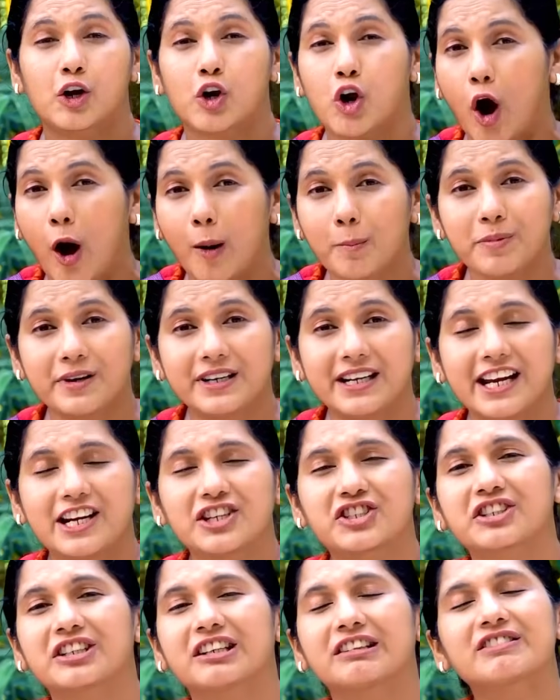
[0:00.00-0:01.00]

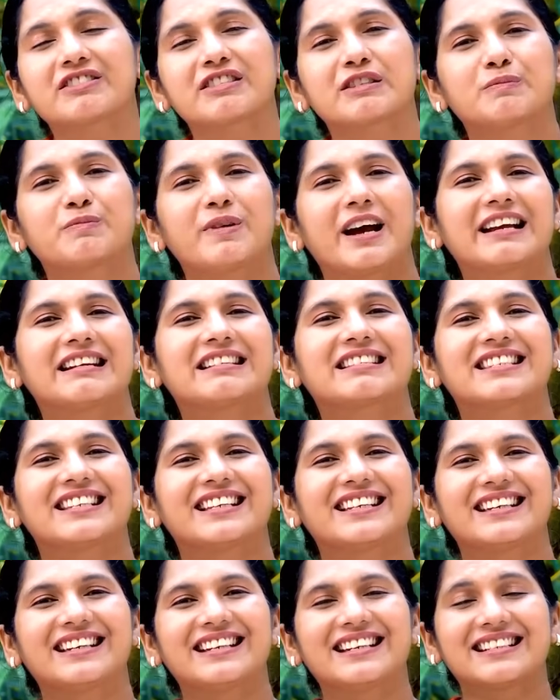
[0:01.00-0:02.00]
combination of
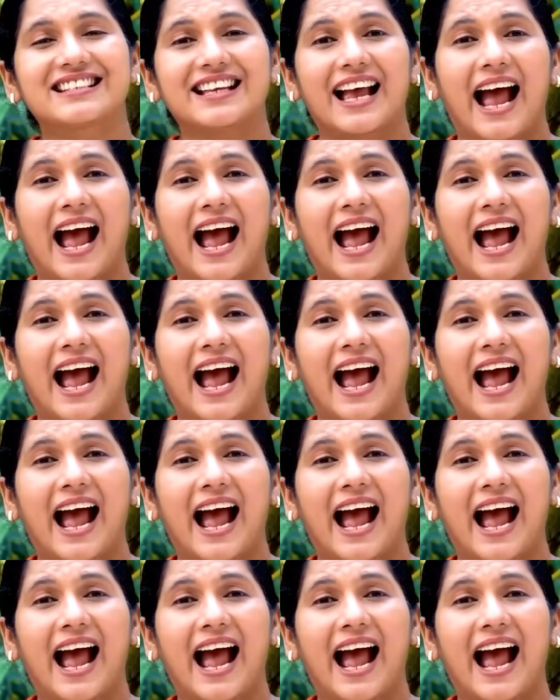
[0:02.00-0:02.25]
spices